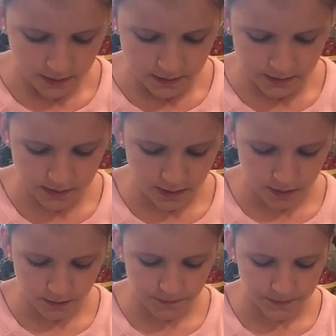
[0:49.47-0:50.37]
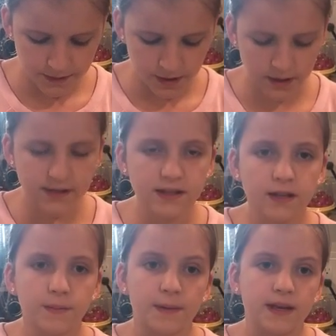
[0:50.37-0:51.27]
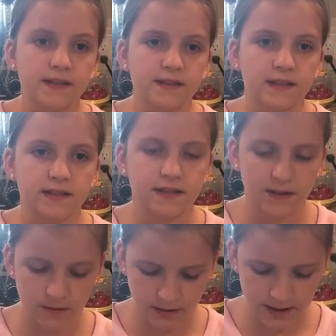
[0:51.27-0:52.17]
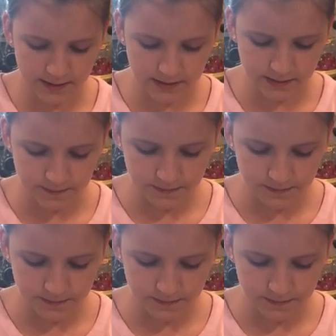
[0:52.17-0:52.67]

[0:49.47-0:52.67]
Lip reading: So you're just gonna mix until it's